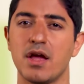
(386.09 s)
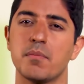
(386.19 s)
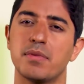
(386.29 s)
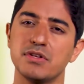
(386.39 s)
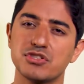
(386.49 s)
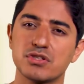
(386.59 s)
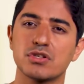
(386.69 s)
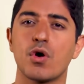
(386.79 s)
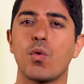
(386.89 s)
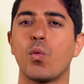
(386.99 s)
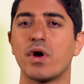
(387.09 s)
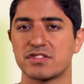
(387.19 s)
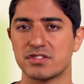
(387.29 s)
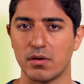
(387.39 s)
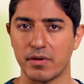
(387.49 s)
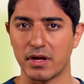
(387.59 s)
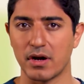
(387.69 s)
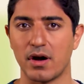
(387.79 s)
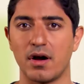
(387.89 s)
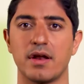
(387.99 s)
but you should know what's going
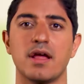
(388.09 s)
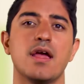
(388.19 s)
on,